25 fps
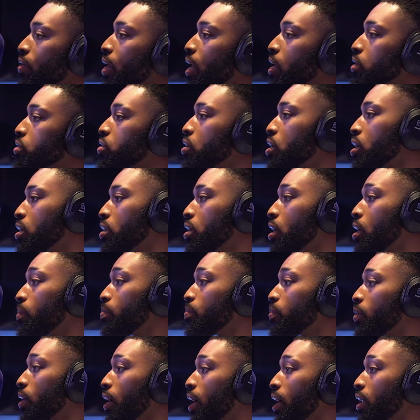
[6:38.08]
of like turn
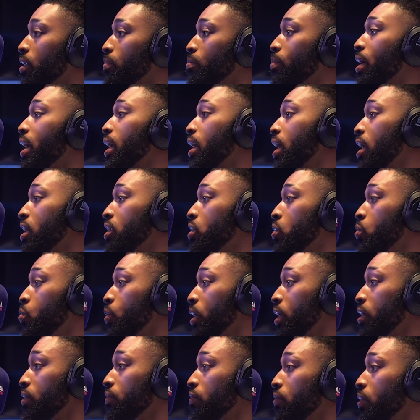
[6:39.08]
up and my kind of
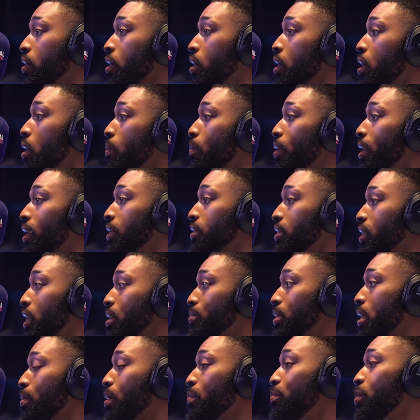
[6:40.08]
wave, but at the
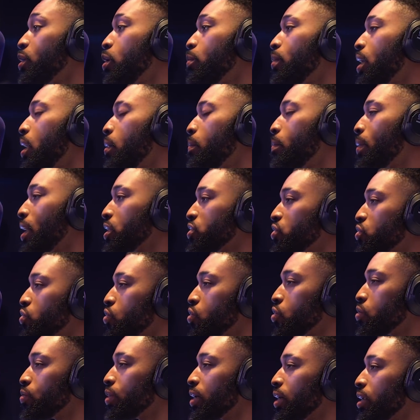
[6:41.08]
same time a bit about my
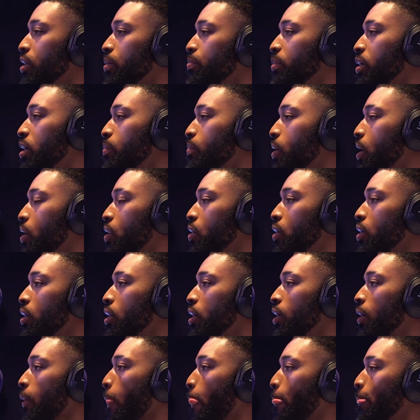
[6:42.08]
story and a bit about
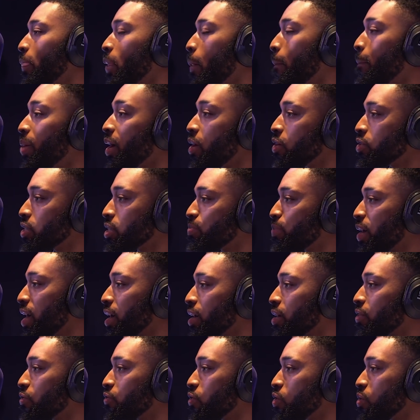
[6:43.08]
the bounce
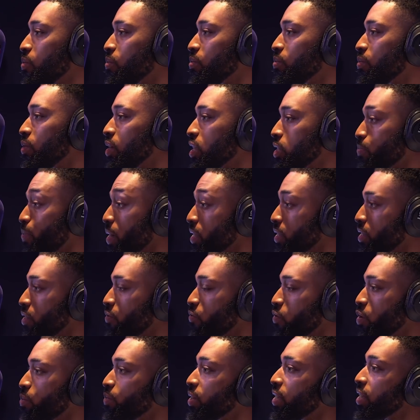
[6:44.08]
back
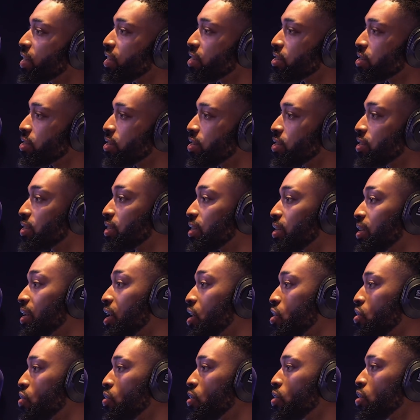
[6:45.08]
especially from the incident to
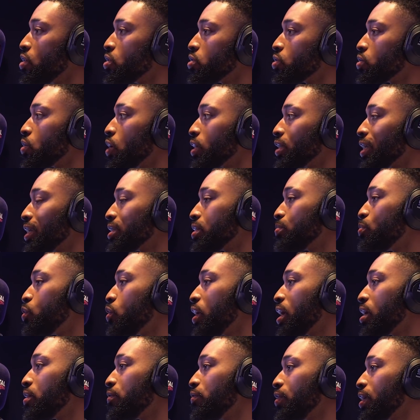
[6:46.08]
now. So I tried to
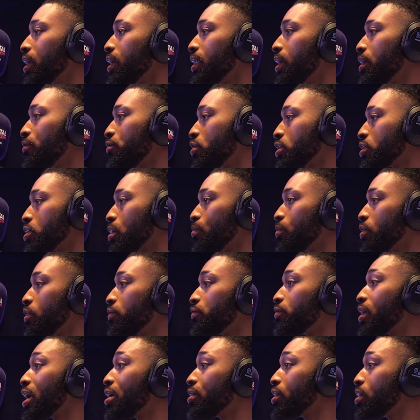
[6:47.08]
put everything in there. For example,
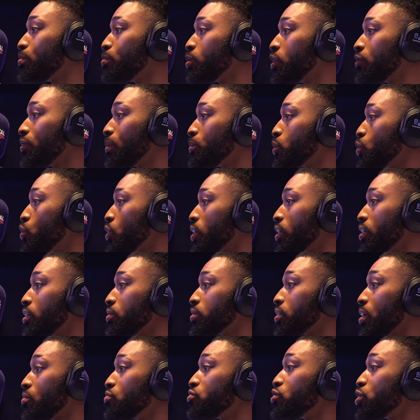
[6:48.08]
the fire in the beef, I'm
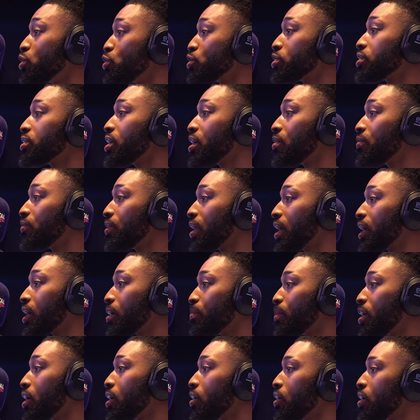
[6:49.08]
talking some real stuff like
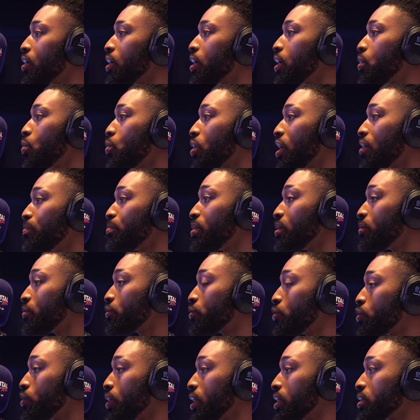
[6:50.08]
about what I've been
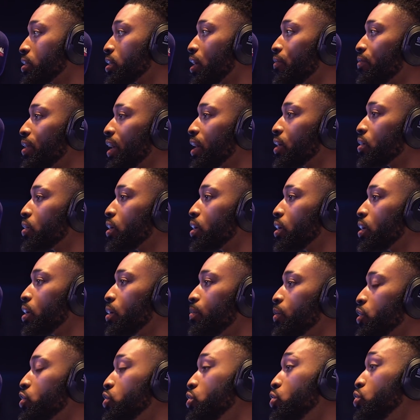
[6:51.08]
through. There's stuff like
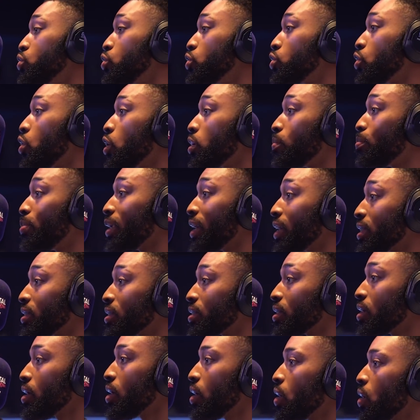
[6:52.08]
a tune called God
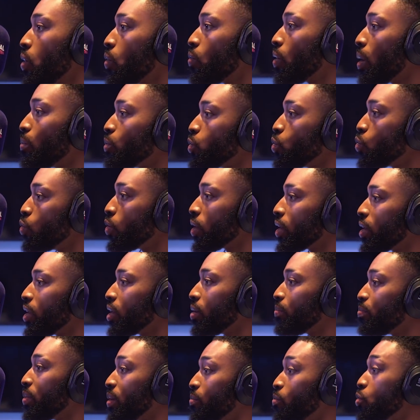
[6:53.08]
Bless, where I'm talking
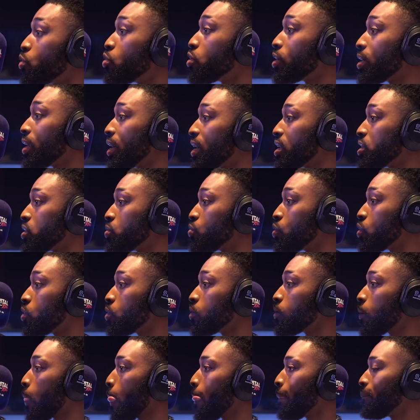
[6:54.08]
a bit more on that as
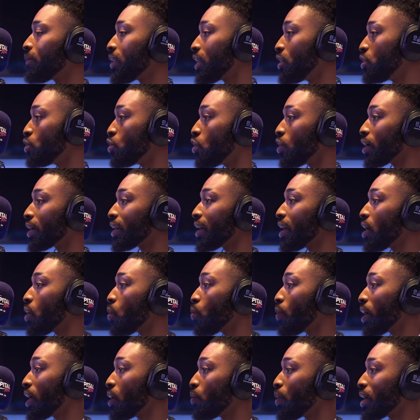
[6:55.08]
well. Then you got Get
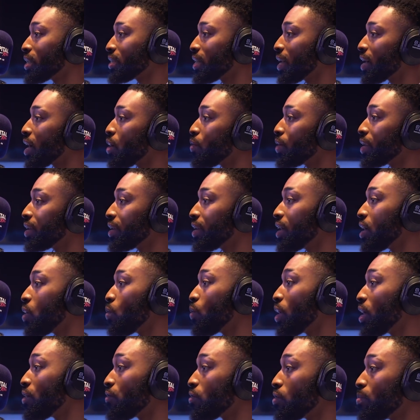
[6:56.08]
Away, where it's like I want to get
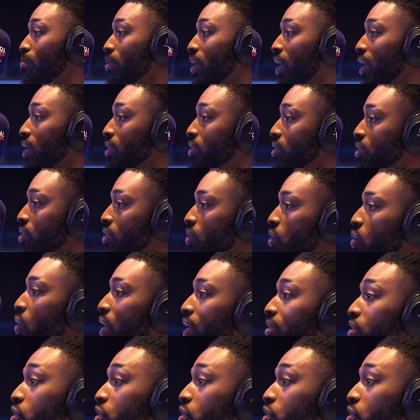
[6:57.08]
away from it and just